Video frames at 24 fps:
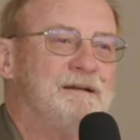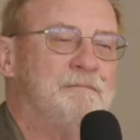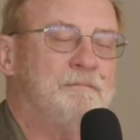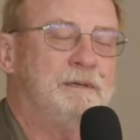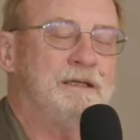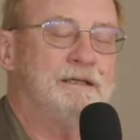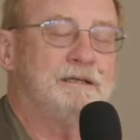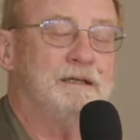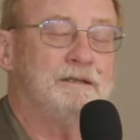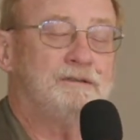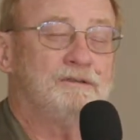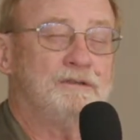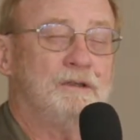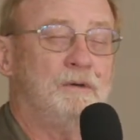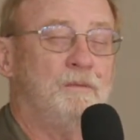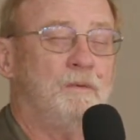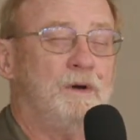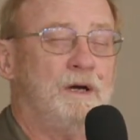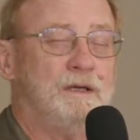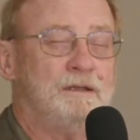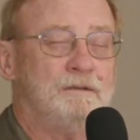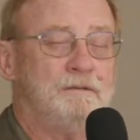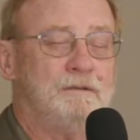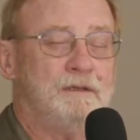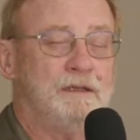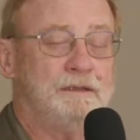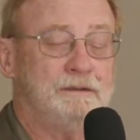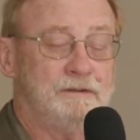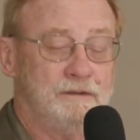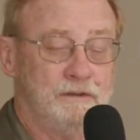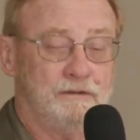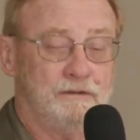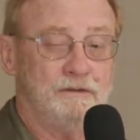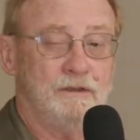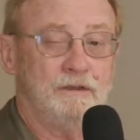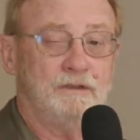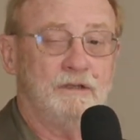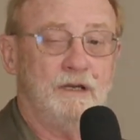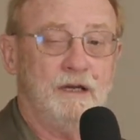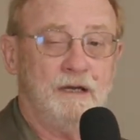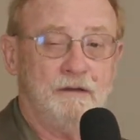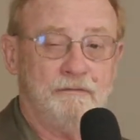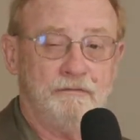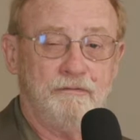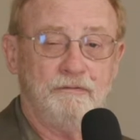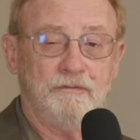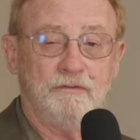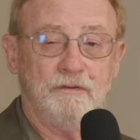Because the water rights is a
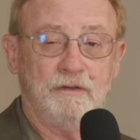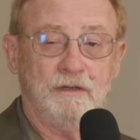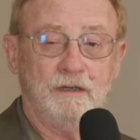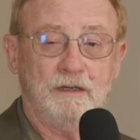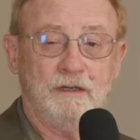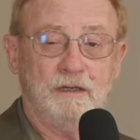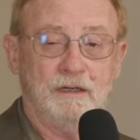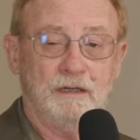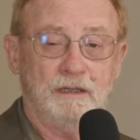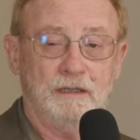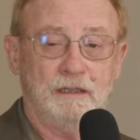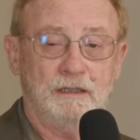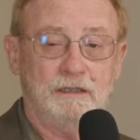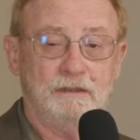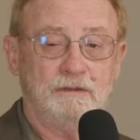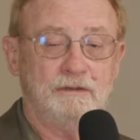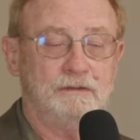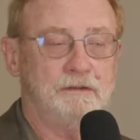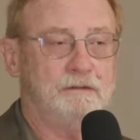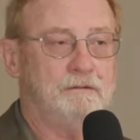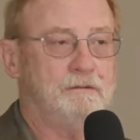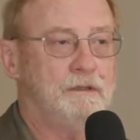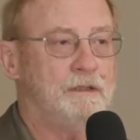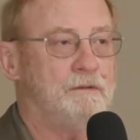tough issue.